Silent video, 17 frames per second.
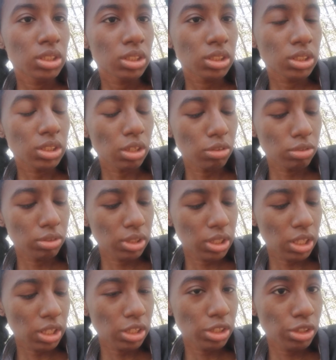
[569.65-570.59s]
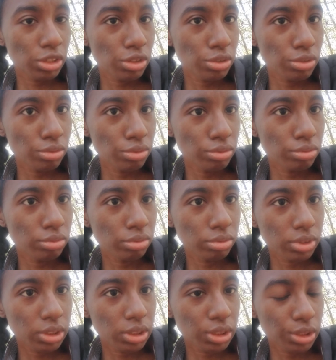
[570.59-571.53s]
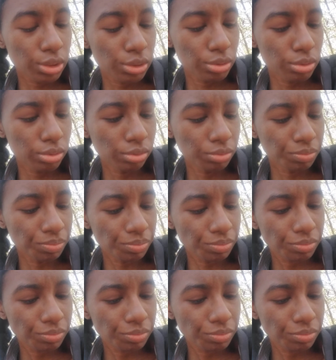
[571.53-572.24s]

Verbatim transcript: So, thank you to